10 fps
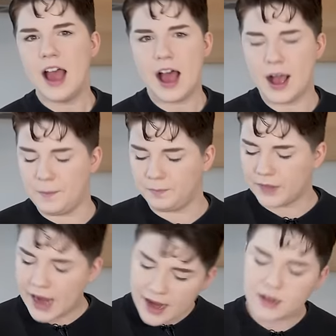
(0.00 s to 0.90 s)

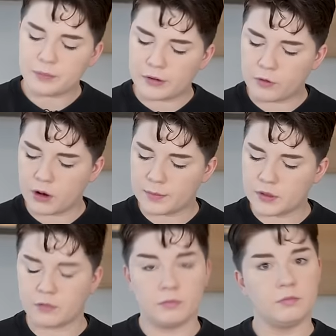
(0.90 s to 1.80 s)
um, and it
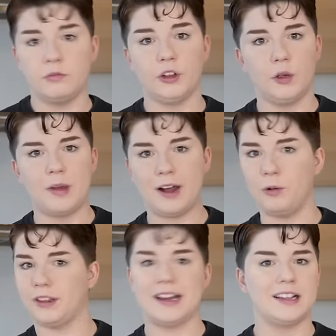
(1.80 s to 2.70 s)
performs really
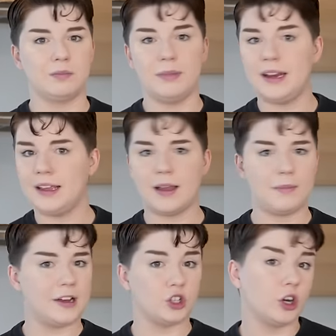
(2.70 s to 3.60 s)
well with nice
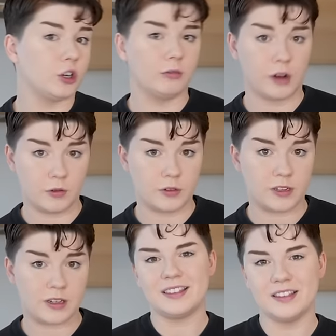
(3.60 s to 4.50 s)
medium and darker
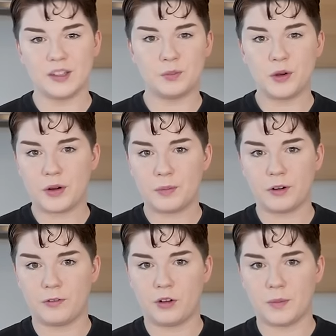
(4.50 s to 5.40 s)
roasts. This brewer
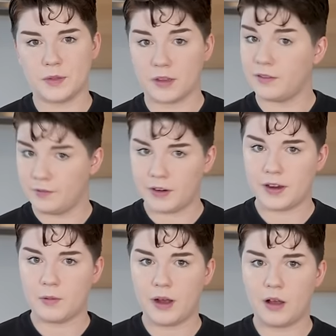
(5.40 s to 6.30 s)
performs
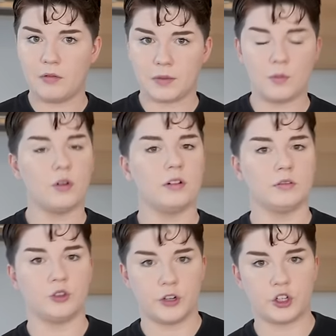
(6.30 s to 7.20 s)
very well with
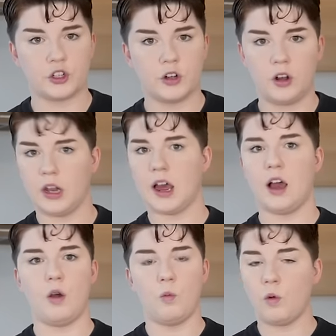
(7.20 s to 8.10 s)
more traditional
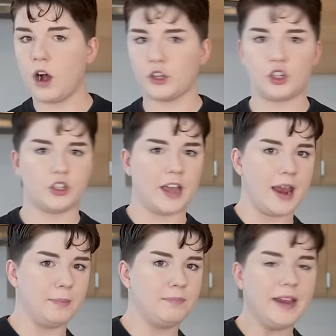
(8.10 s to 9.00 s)
uh, washed
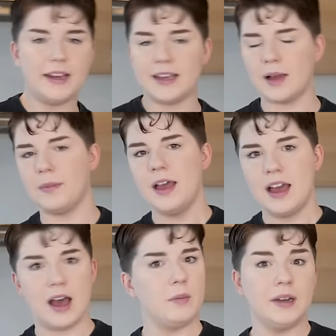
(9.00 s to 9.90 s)
and medium
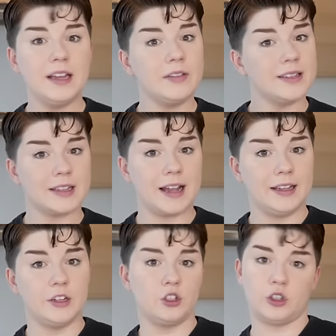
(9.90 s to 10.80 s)
um, and even
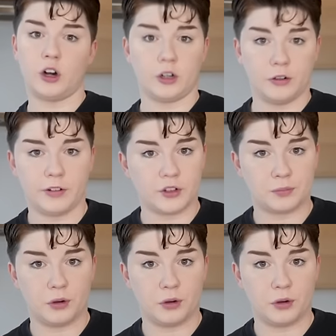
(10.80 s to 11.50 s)
slightly darker roast